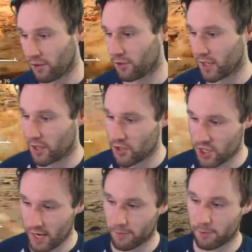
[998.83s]
Westy,
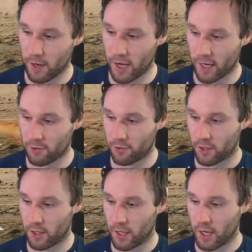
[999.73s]
Jack
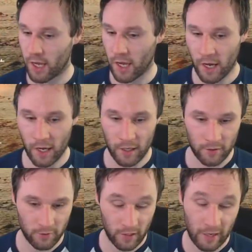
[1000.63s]
Frags,
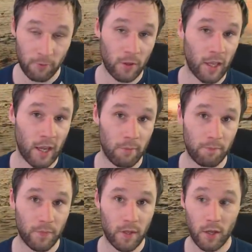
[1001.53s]
and Level Cap.